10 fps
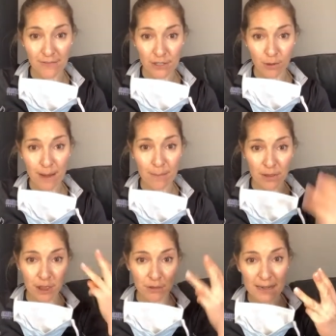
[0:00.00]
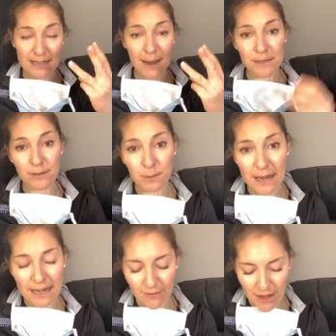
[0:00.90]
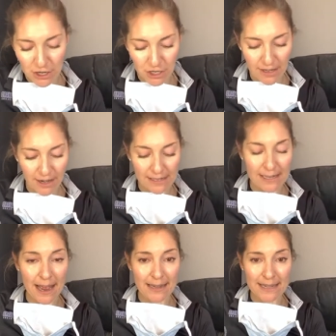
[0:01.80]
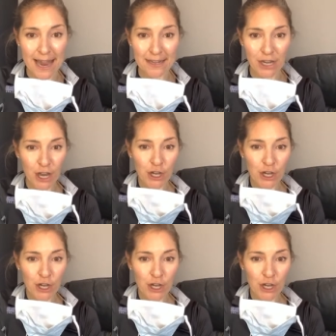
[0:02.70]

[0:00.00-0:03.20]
So remember the three types of spreading infection. There is contact.